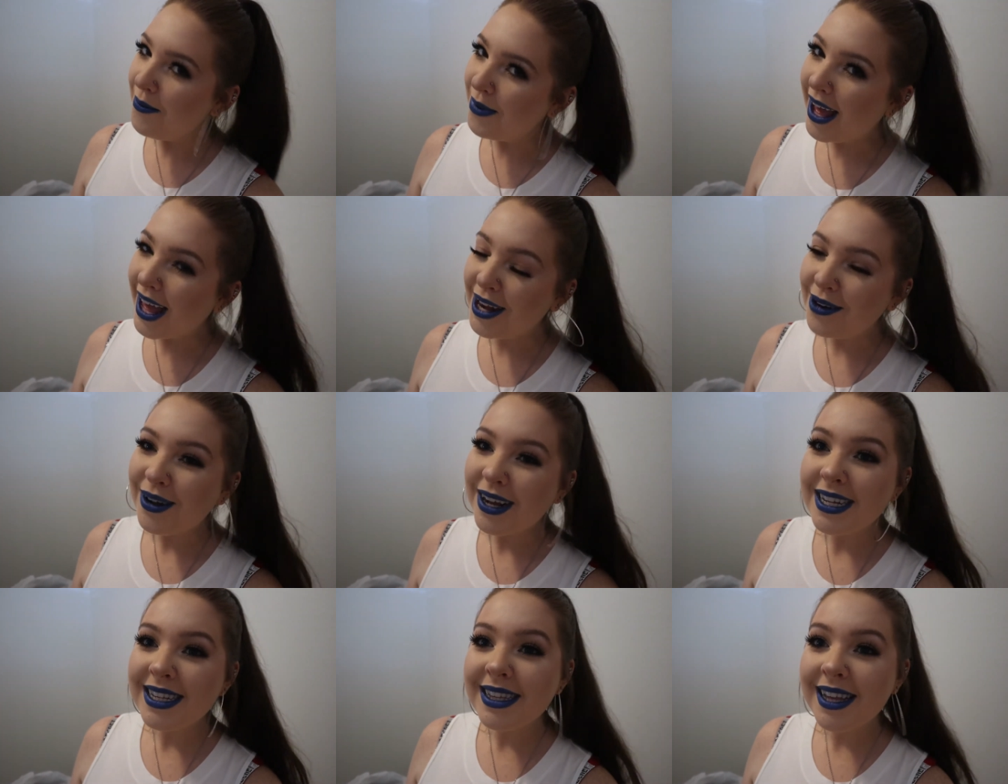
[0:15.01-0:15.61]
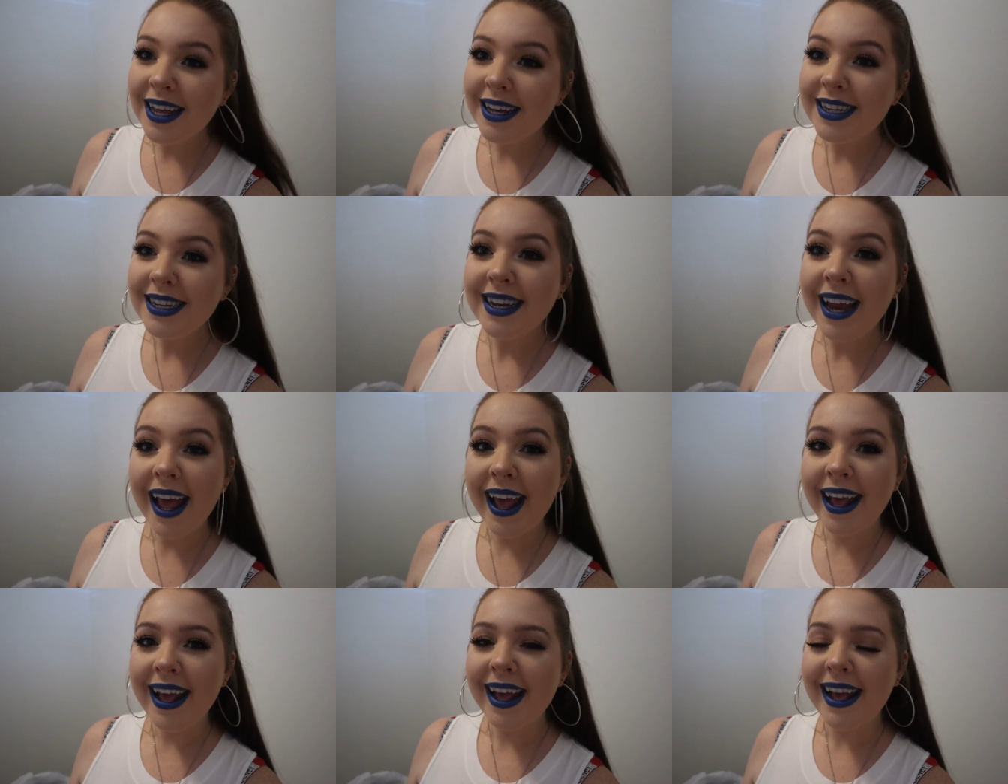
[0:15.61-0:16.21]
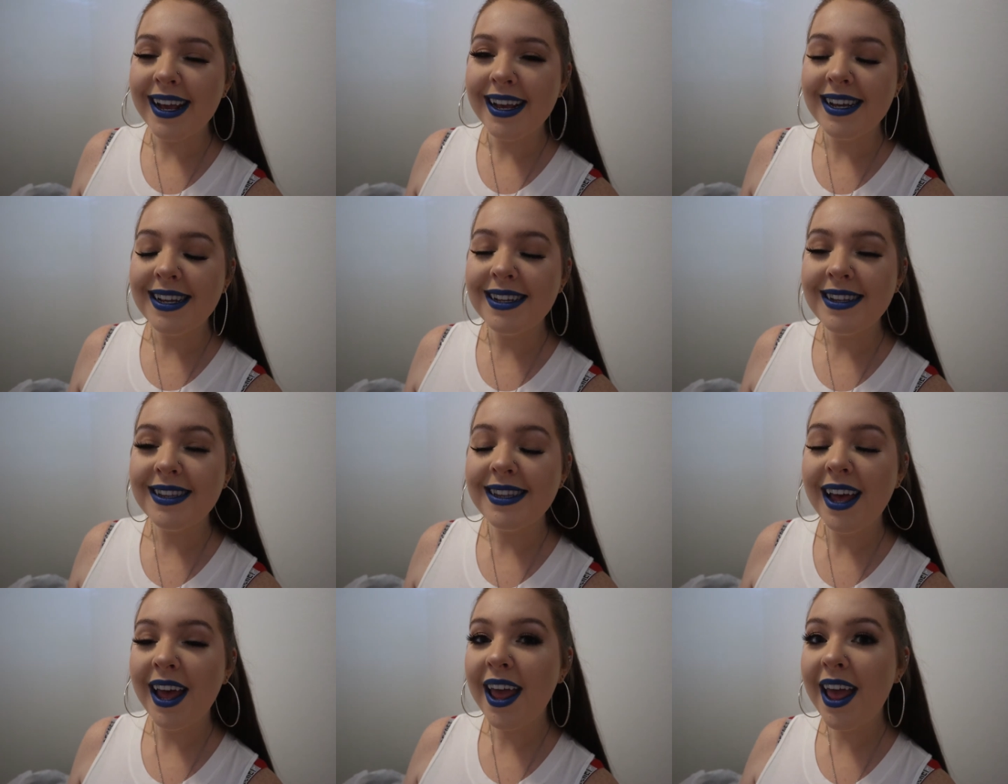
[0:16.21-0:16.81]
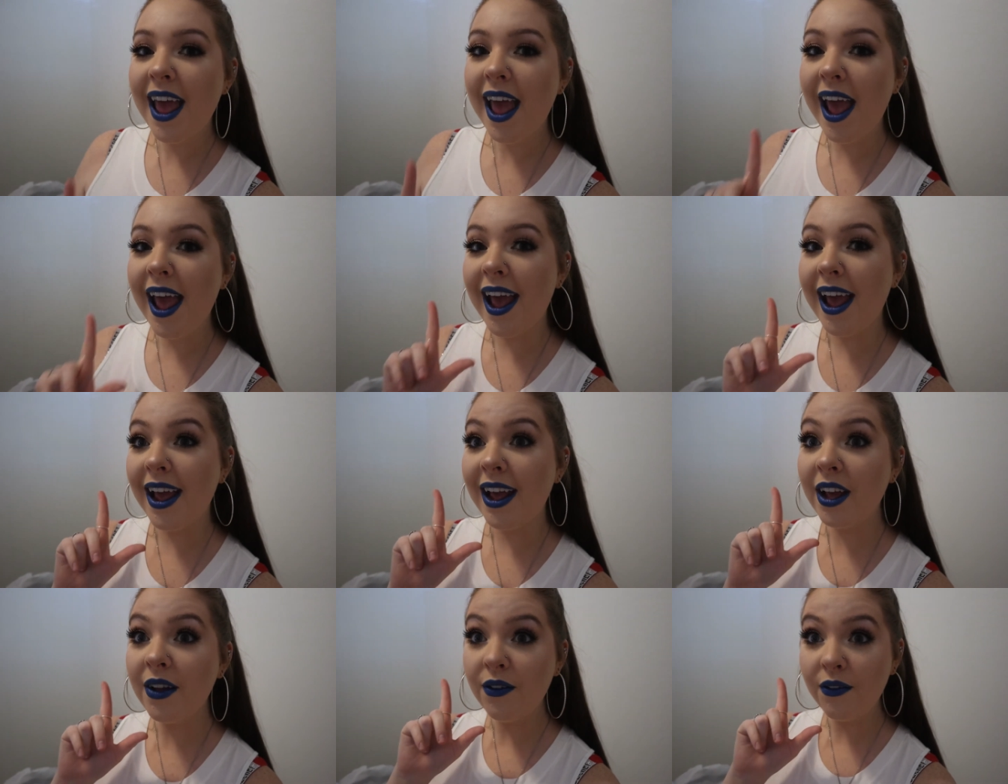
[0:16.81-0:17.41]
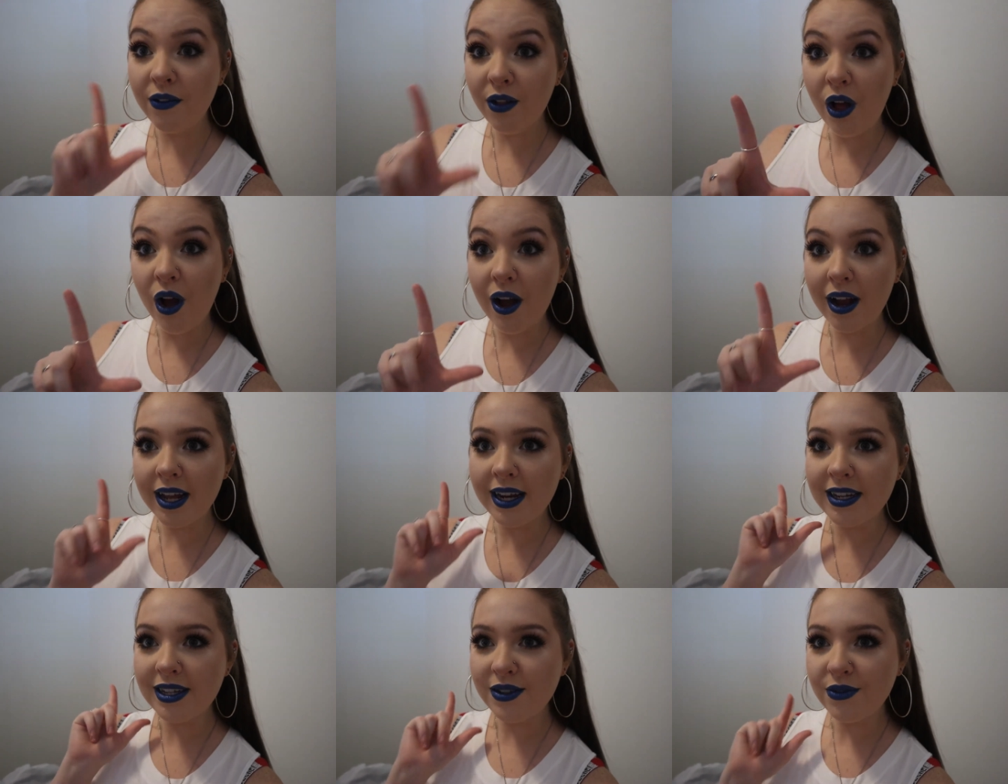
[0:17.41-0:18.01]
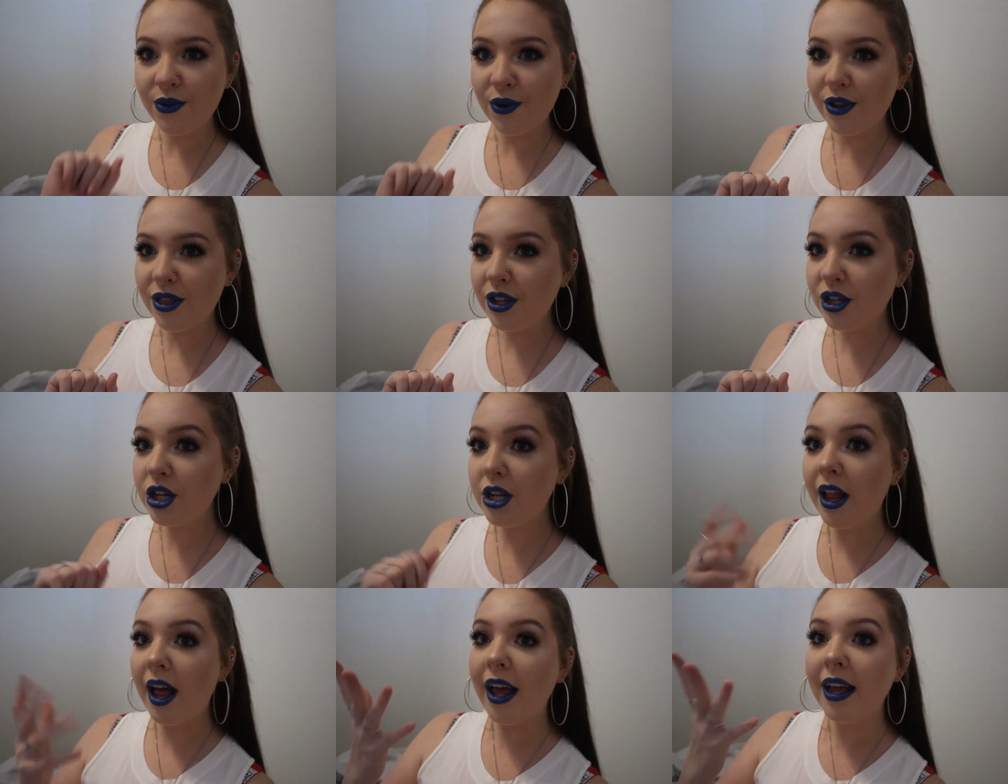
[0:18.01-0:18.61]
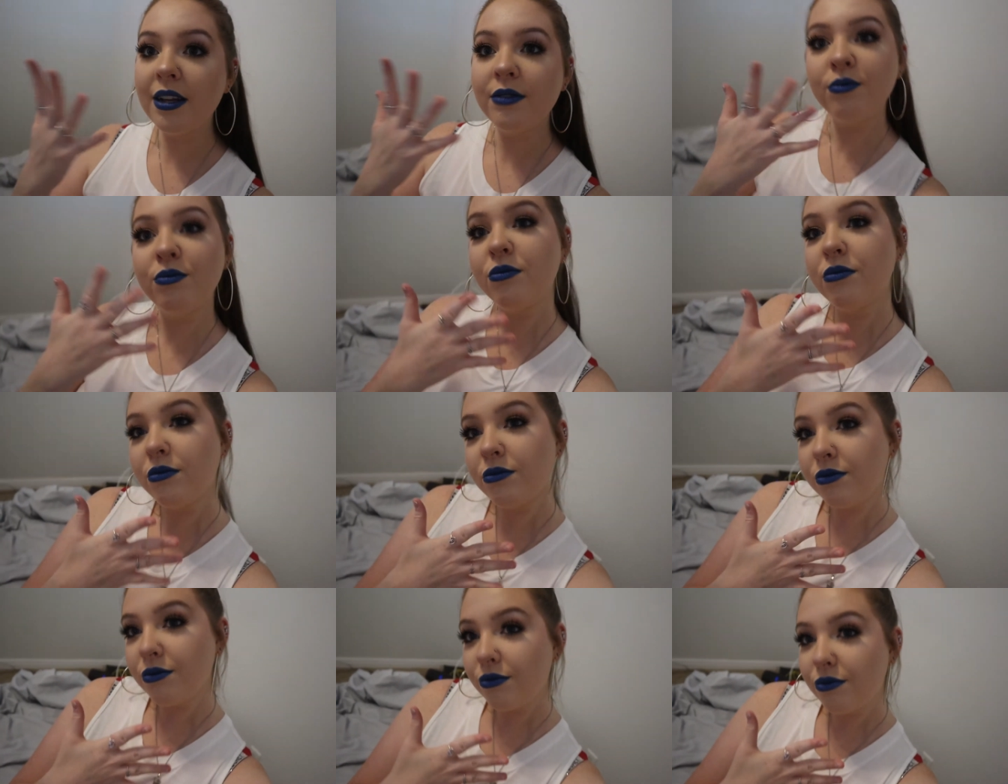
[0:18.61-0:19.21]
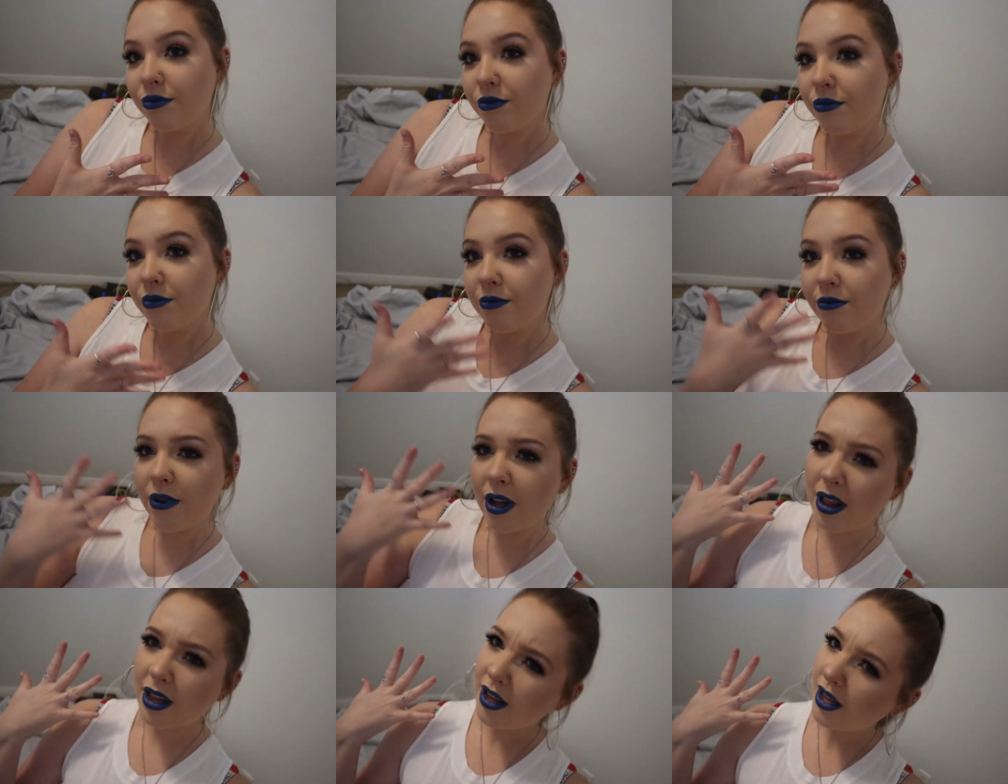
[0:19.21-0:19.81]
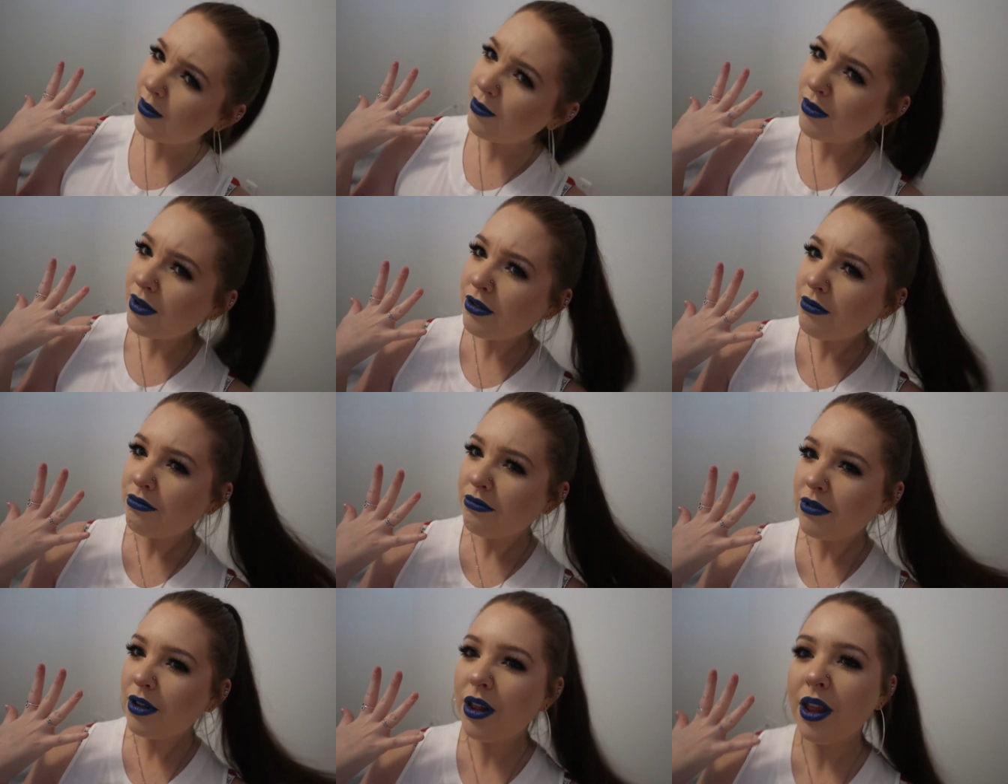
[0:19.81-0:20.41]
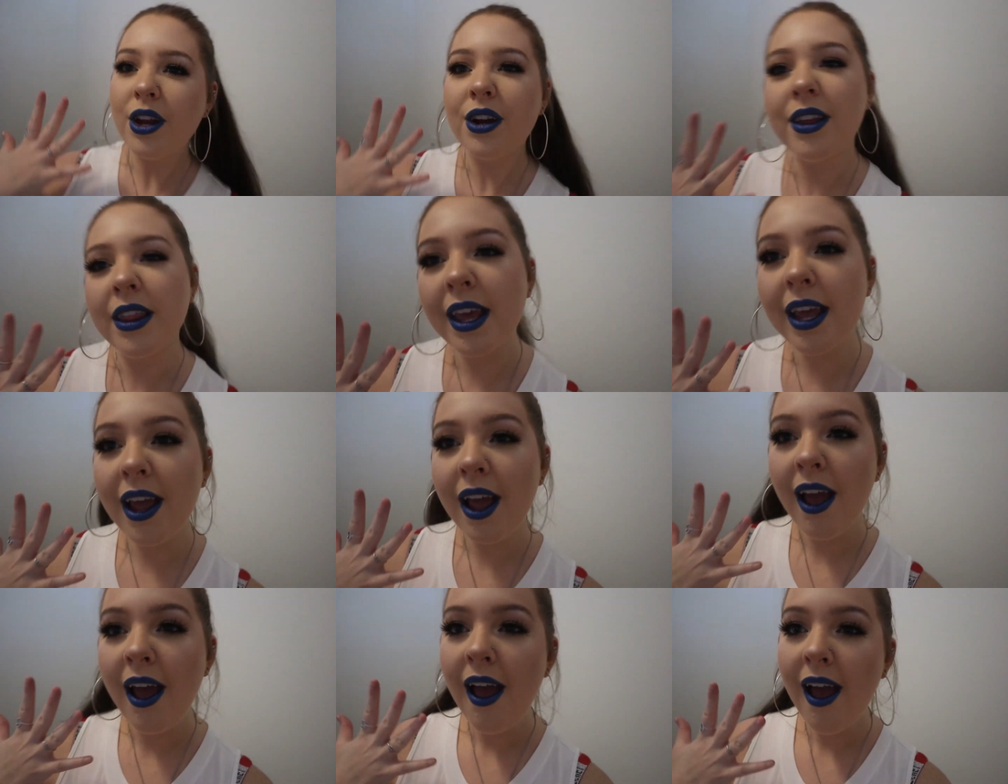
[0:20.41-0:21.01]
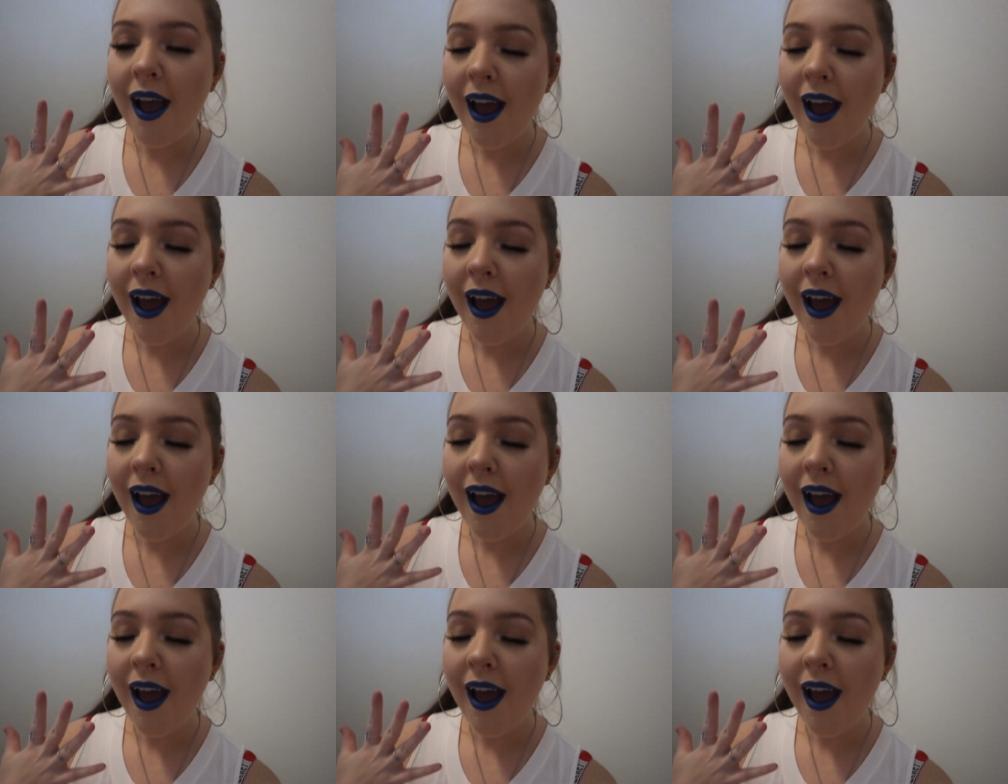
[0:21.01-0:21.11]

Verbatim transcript: But anyways, today is a vlog. It is 4th of July. By the lips, clearly.